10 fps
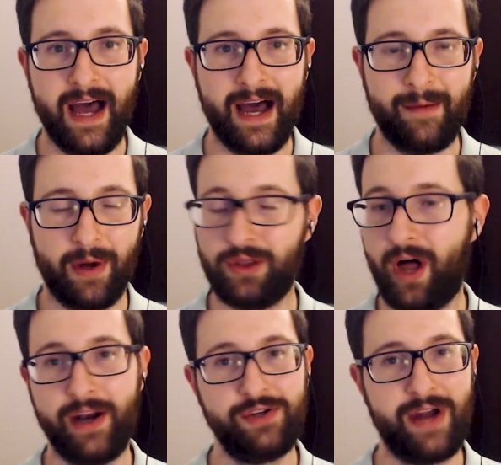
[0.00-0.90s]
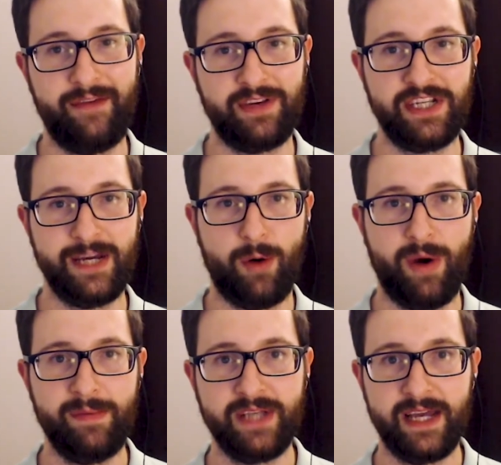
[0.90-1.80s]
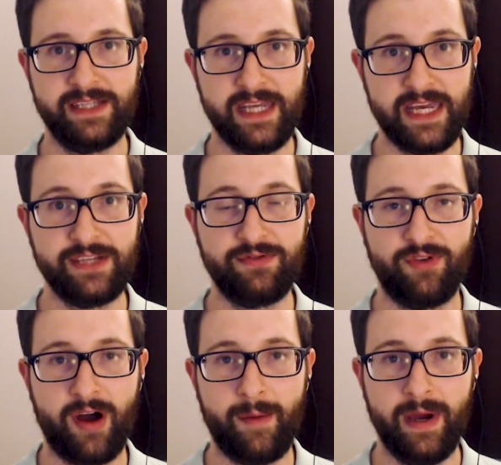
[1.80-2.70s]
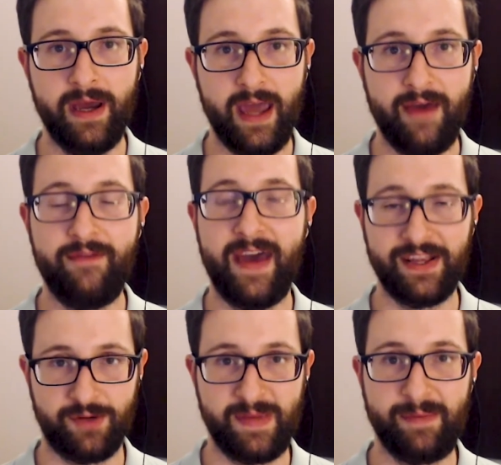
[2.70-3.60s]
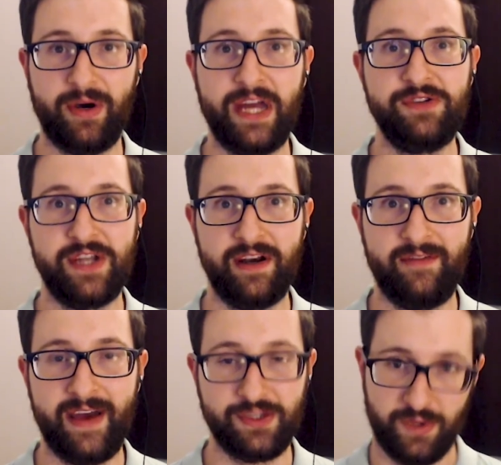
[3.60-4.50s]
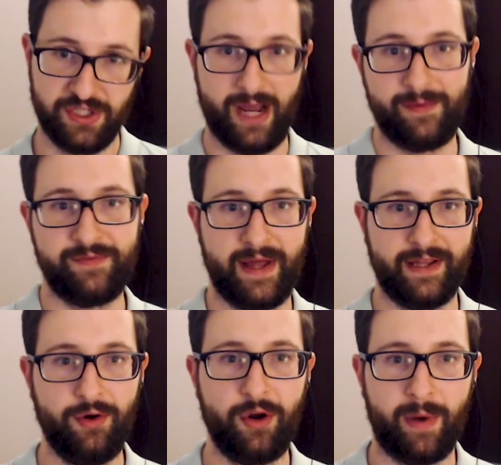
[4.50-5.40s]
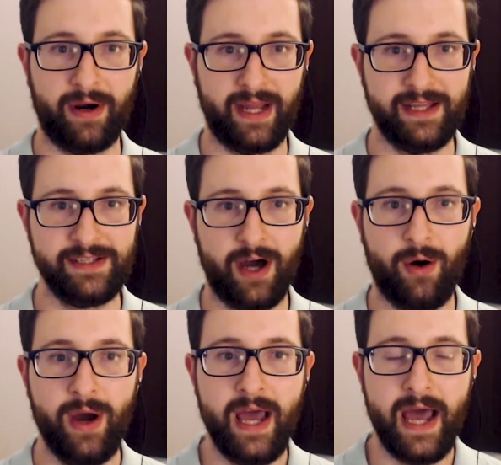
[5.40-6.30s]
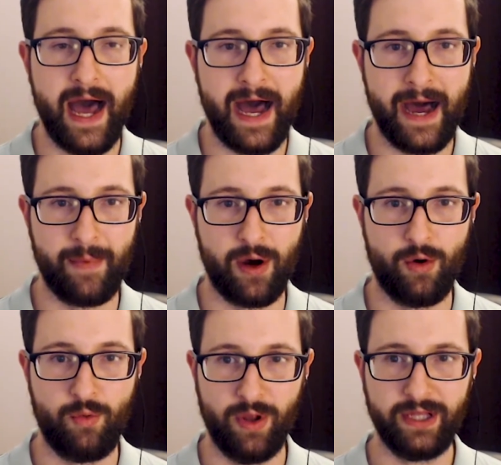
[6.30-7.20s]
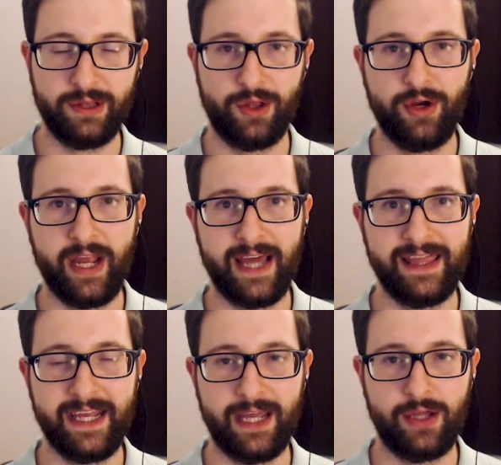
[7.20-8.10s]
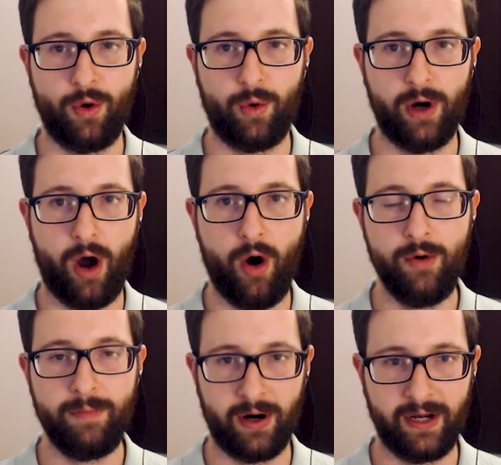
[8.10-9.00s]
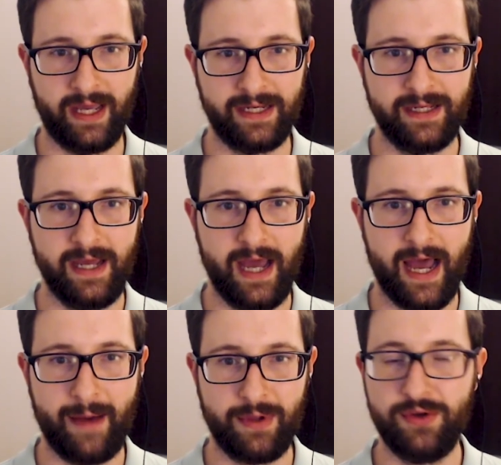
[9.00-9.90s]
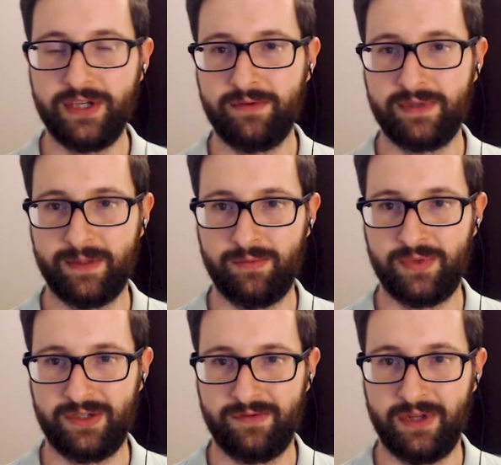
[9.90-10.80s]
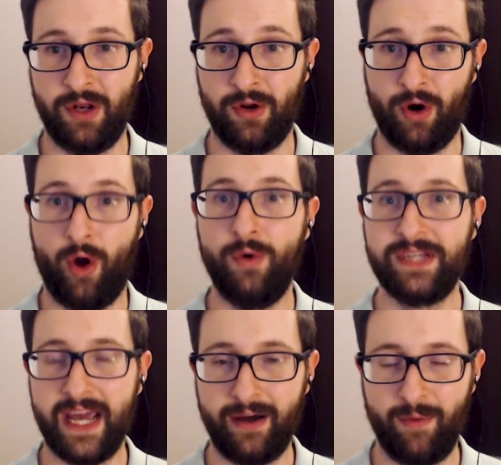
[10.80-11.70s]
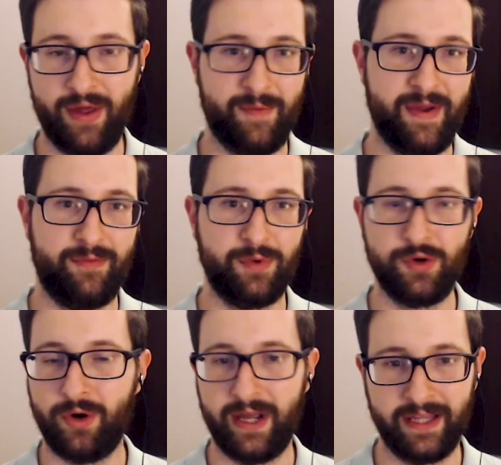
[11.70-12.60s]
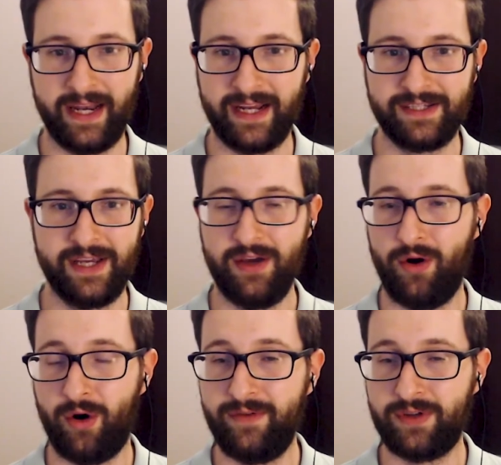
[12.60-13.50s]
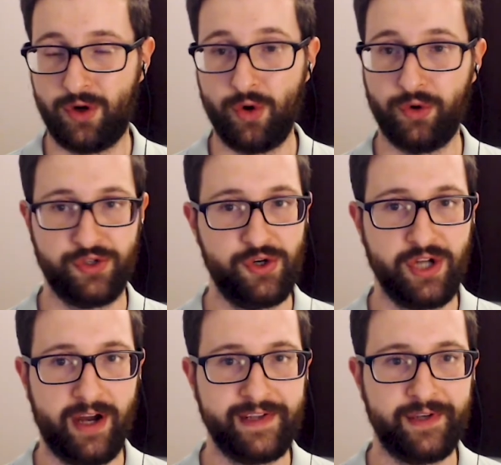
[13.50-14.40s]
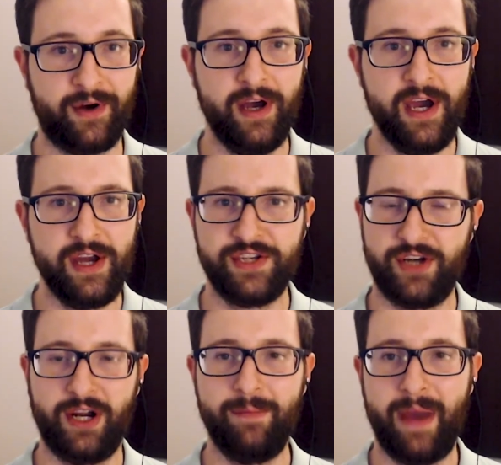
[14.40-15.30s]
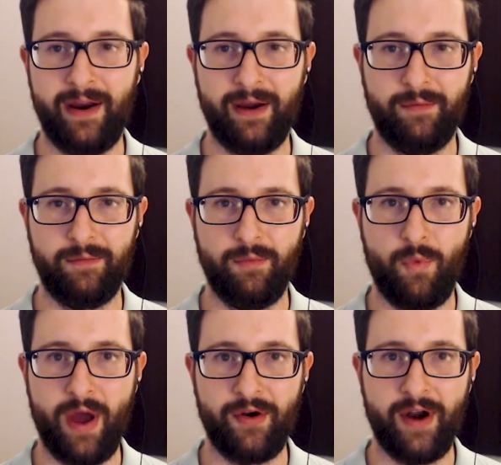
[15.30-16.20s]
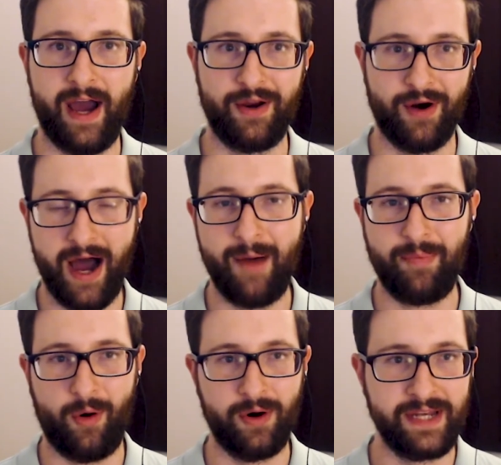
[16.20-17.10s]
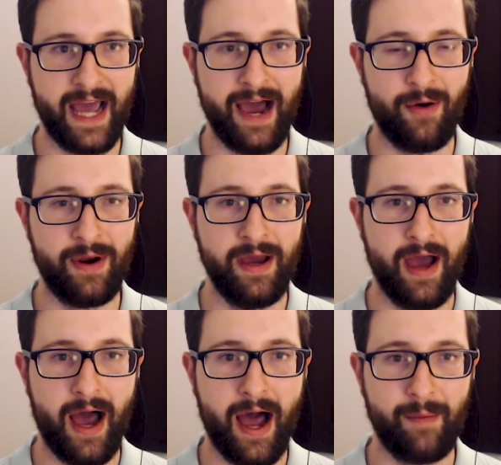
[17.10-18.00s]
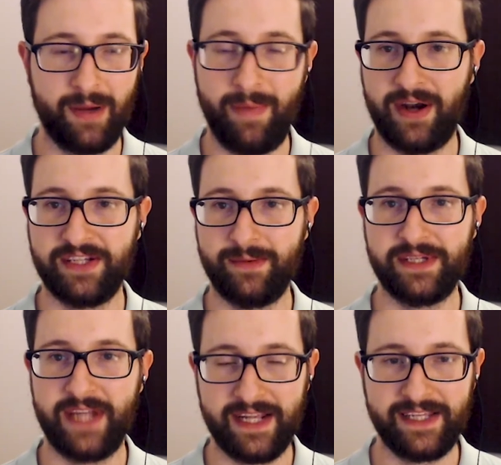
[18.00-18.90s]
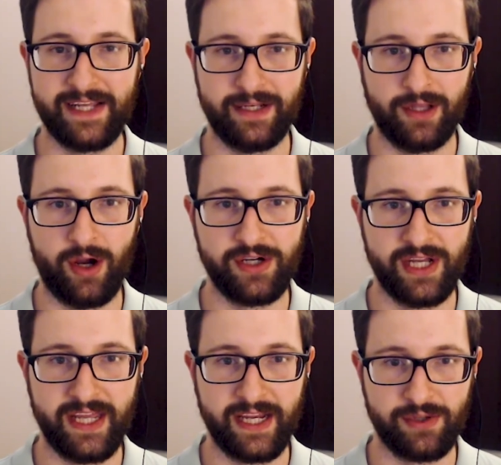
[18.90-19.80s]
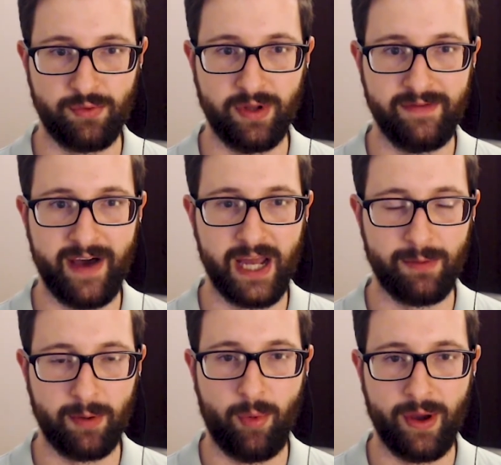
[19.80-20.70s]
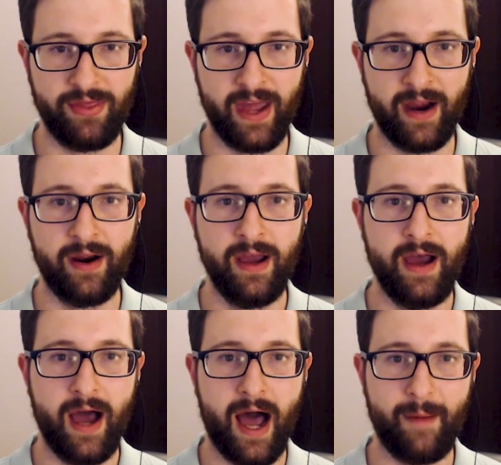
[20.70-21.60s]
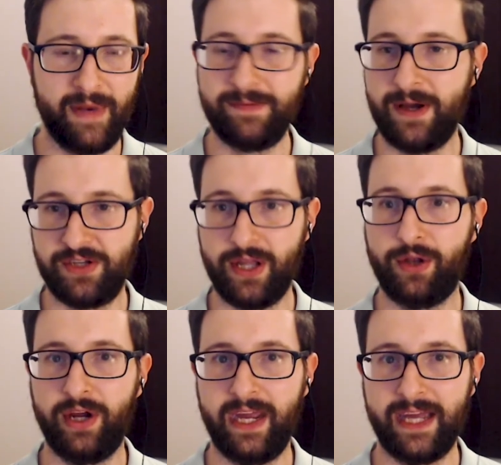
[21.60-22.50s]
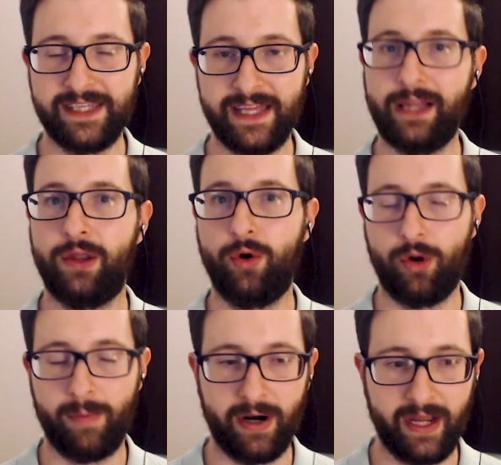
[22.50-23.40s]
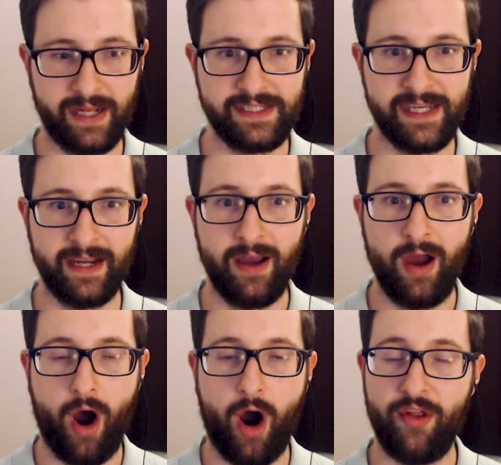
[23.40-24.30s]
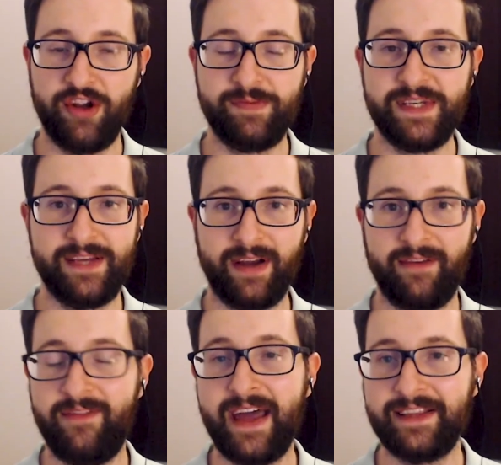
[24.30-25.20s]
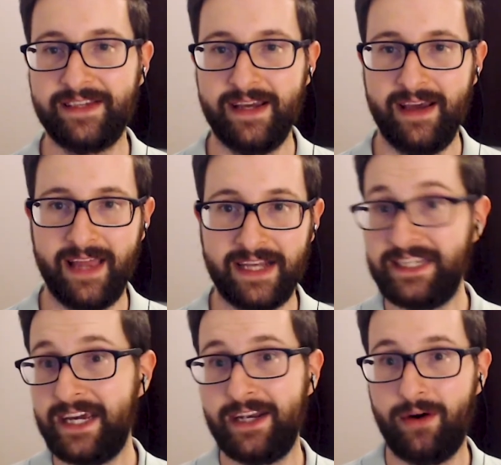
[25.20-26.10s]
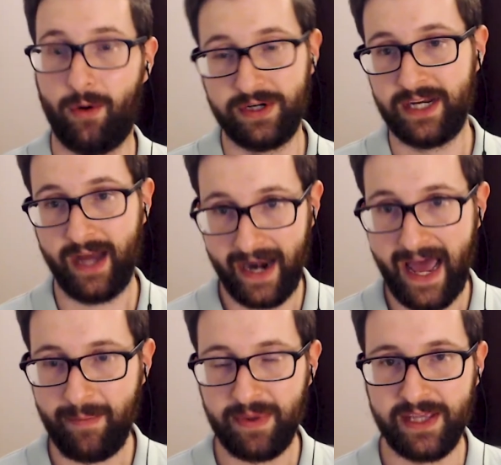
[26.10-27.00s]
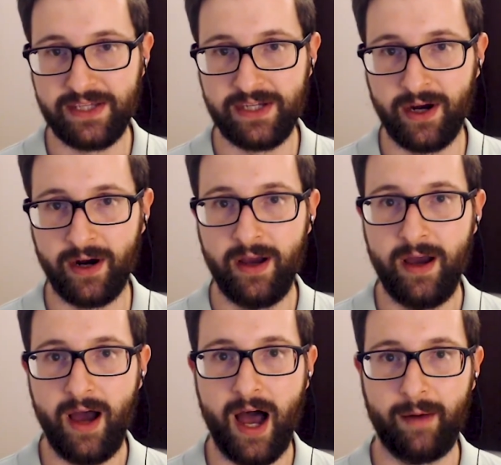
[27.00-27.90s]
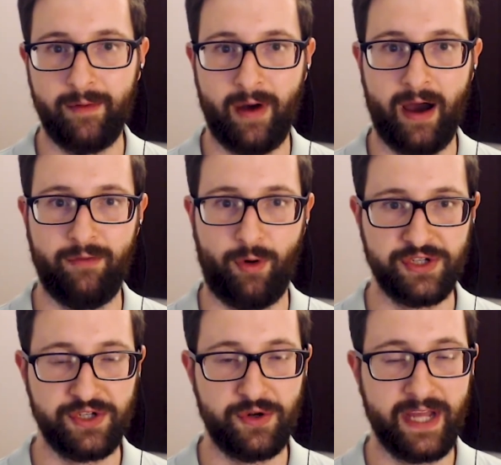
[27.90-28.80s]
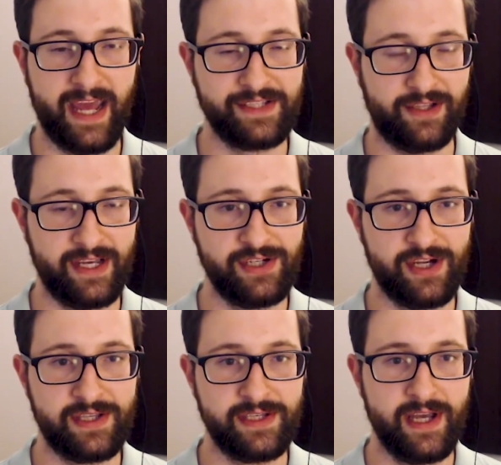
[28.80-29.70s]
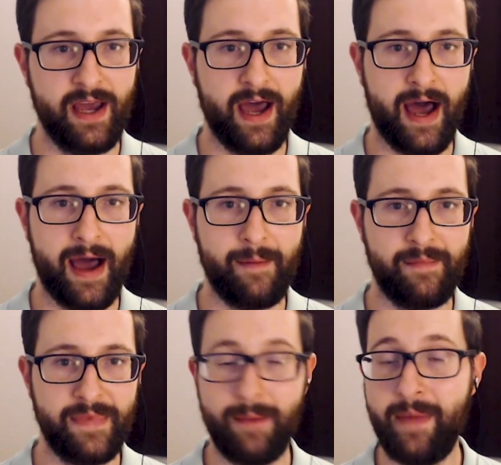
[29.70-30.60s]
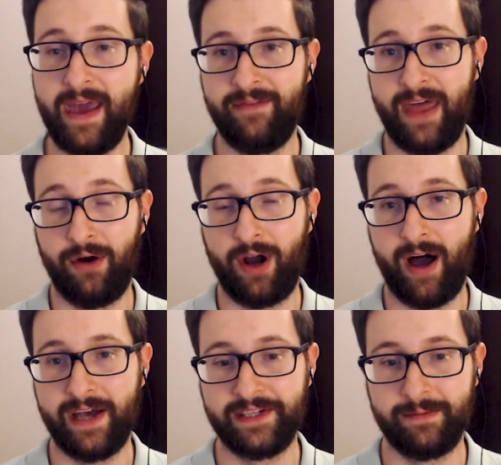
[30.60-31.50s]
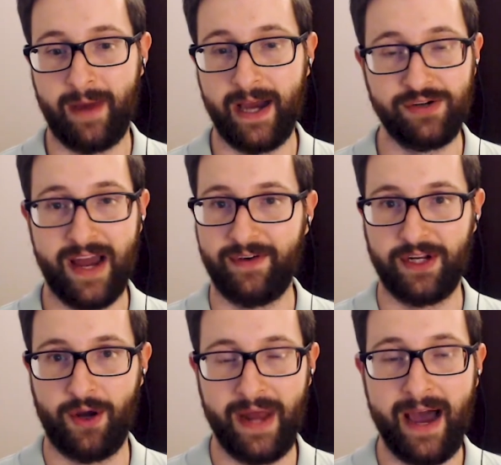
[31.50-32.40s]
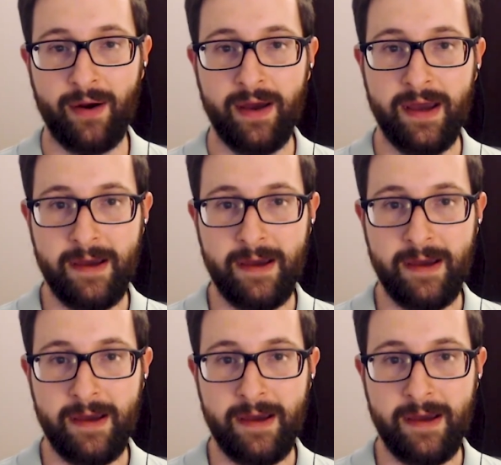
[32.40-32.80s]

A lot of traffic to DMO websites is from events or people interested in events, which comes from that local market. So really looking, I think, at your own market, using some your own data, whether it be from Google Analytics or even Google Search Console, to start comparing whether or not you're up or down compared to some of these data sets at large, I think is a really valuable point there. And especially then looking at, say, that local market and seeing, are there specific events that did or did not happen this year, unfortunately due to cancellations, that may have now caused my traffic to go down.